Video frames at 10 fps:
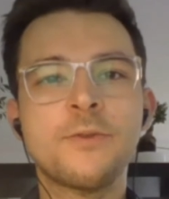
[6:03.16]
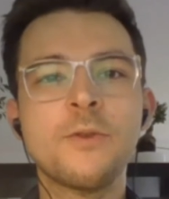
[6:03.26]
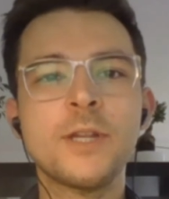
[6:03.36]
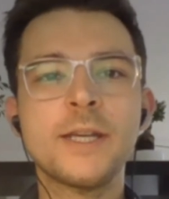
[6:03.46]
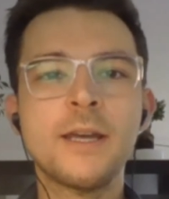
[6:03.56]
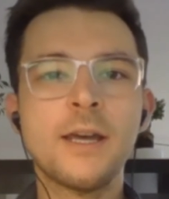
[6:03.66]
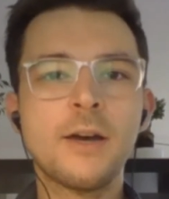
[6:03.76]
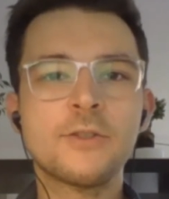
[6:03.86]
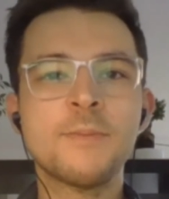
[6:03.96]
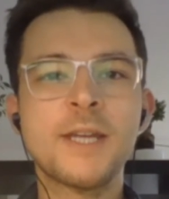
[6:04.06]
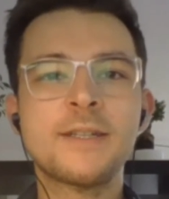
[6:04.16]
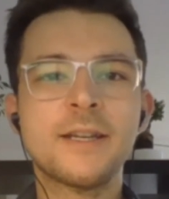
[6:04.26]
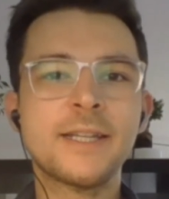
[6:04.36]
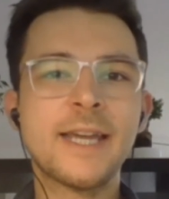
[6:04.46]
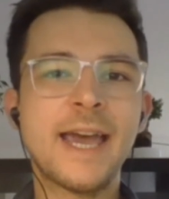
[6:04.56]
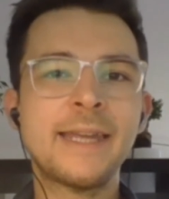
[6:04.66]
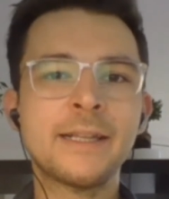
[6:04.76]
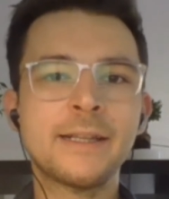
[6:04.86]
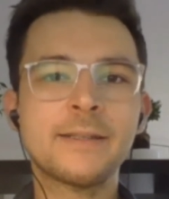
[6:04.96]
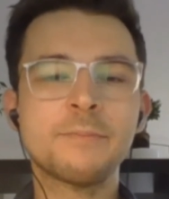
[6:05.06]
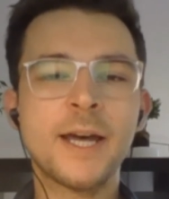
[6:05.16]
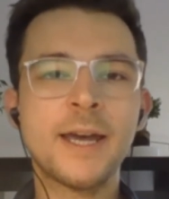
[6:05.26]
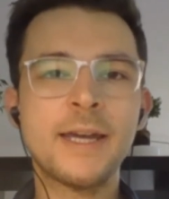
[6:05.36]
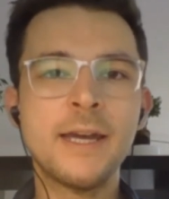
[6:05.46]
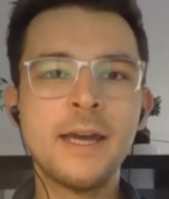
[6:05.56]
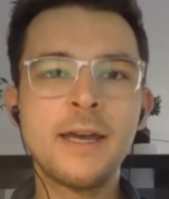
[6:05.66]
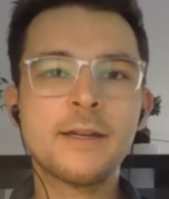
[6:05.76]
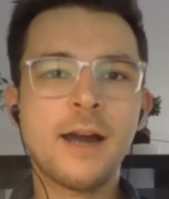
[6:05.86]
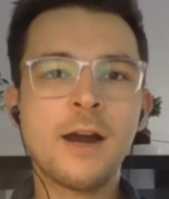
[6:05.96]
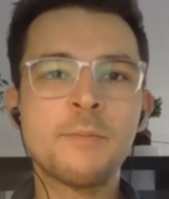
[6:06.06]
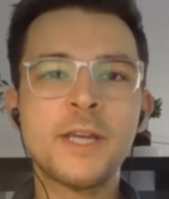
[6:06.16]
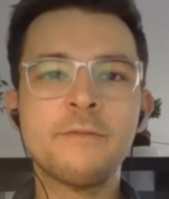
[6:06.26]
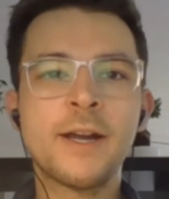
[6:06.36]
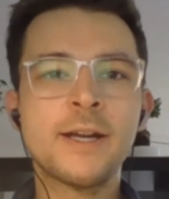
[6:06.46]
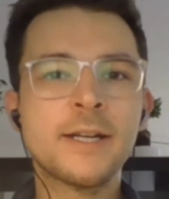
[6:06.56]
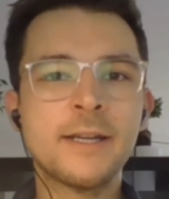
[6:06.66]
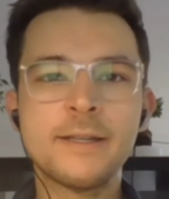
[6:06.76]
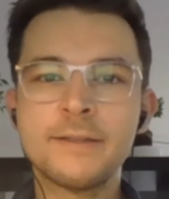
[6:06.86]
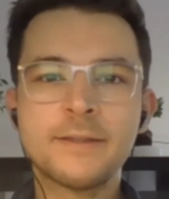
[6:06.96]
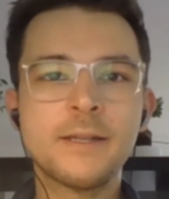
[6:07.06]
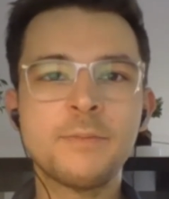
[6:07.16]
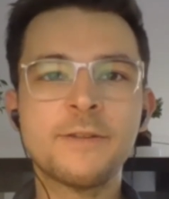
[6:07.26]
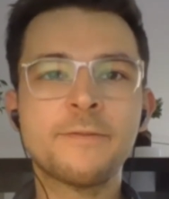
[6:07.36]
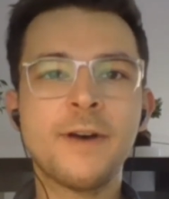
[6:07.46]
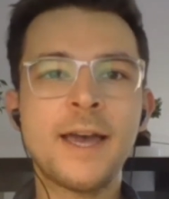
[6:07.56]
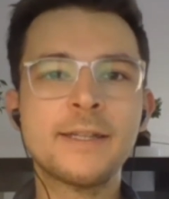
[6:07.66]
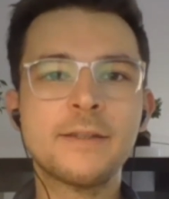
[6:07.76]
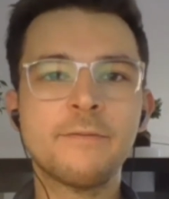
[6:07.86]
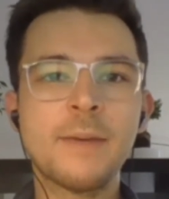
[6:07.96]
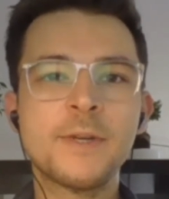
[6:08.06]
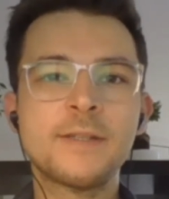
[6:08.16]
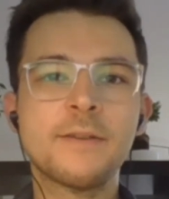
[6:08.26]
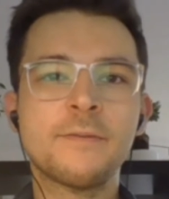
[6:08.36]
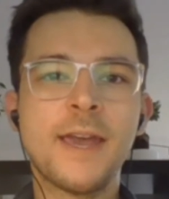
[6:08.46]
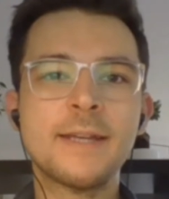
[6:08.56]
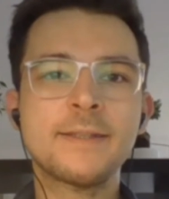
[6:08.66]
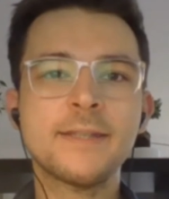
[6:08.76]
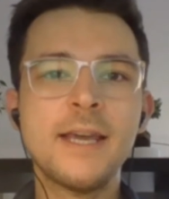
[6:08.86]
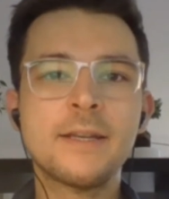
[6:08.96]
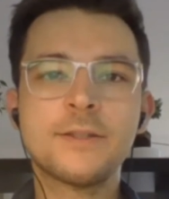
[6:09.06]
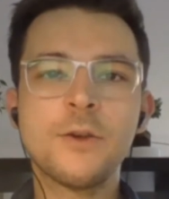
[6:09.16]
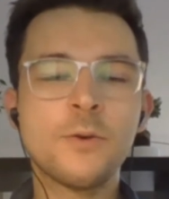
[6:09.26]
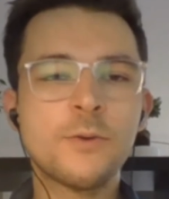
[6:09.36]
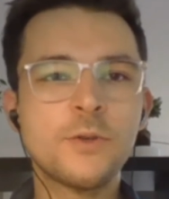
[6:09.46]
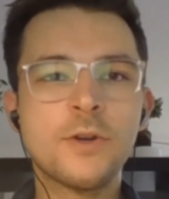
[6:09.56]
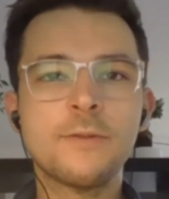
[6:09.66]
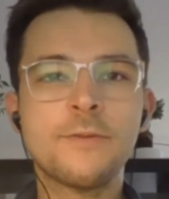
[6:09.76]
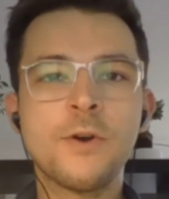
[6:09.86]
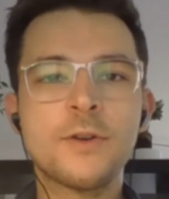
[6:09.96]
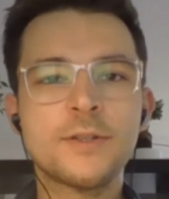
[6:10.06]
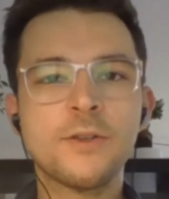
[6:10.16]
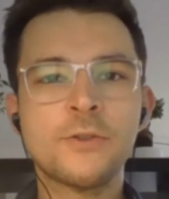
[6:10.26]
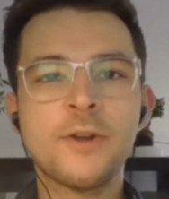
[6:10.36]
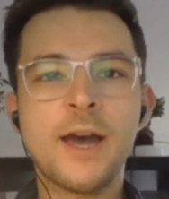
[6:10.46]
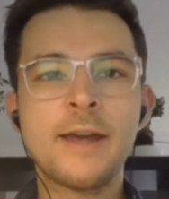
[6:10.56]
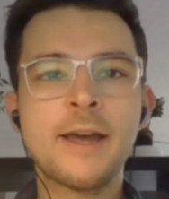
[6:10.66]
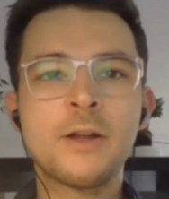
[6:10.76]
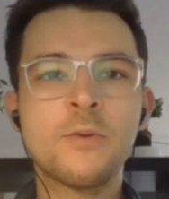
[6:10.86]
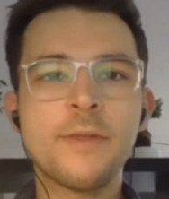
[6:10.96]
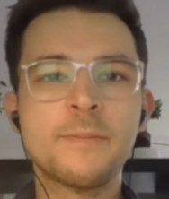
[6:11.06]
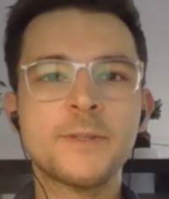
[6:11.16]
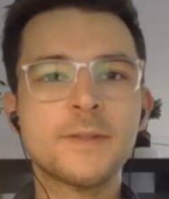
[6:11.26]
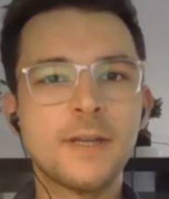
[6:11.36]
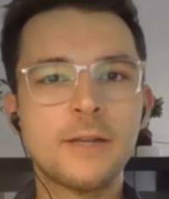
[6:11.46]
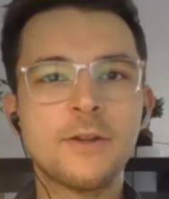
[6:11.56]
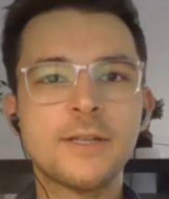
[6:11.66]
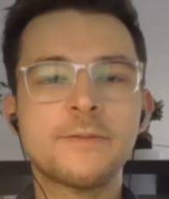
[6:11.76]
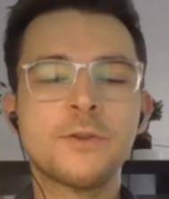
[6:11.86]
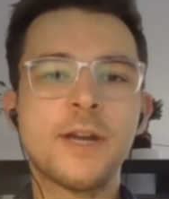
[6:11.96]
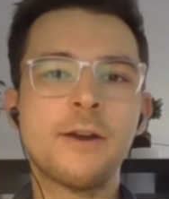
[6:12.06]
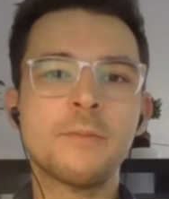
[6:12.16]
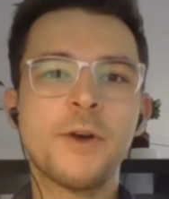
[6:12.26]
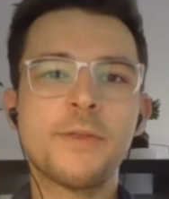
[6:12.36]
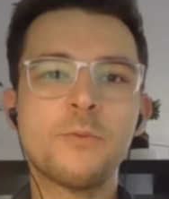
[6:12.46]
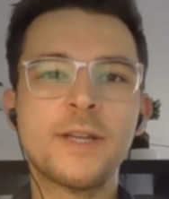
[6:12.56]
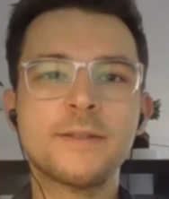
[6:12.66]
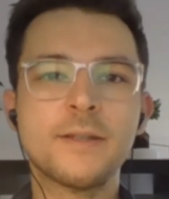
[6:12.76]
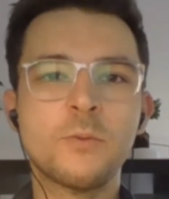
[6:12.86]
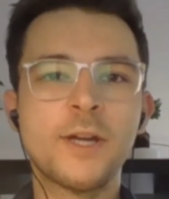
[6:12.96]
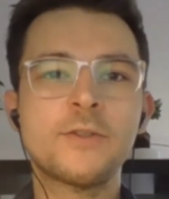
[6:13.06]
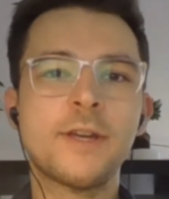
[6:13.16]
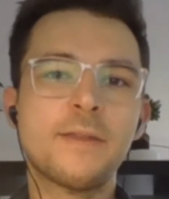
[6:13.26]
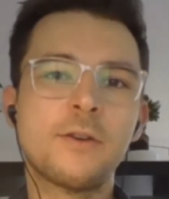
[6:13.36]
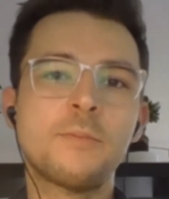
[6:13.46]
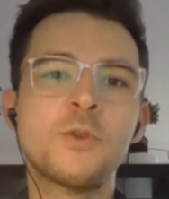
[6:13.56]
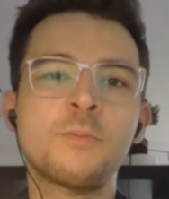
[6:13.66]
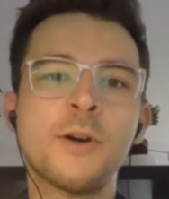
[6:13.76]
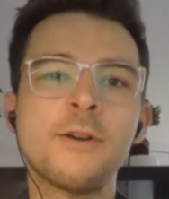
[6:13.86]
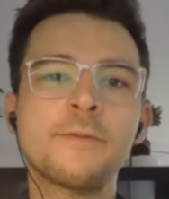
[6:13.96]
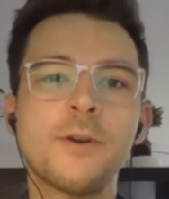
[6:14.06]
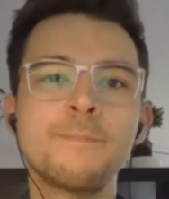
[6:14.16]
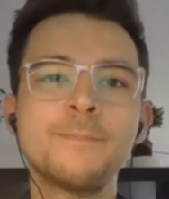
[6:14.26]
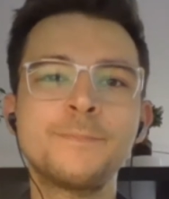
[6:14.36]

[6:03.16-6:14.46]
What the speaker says: fully automatically handled by Carme via a simplified web interface. So you can focus on your AI algorithms and not have to care about the rest and where to get the compute power from.